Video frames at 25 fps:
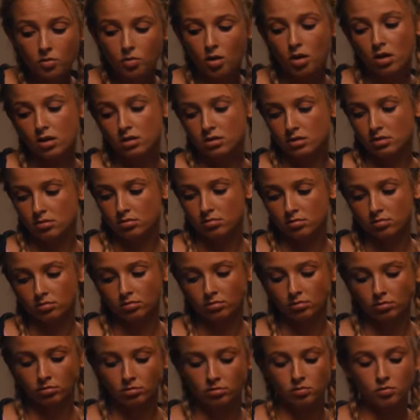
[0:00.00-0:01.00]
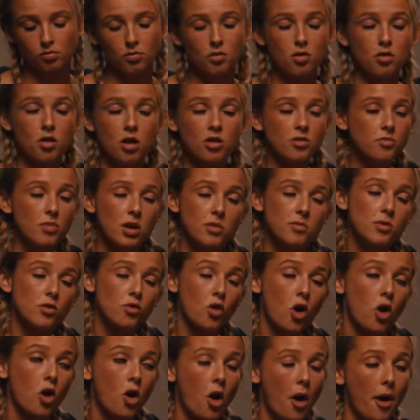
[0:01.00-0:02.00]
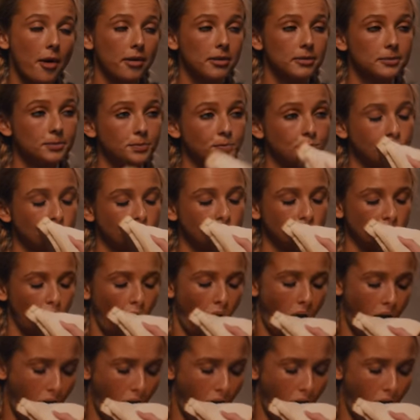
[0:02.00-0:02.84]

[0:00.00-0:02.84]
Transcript: I was, that doesn't make me wrong. Just eight.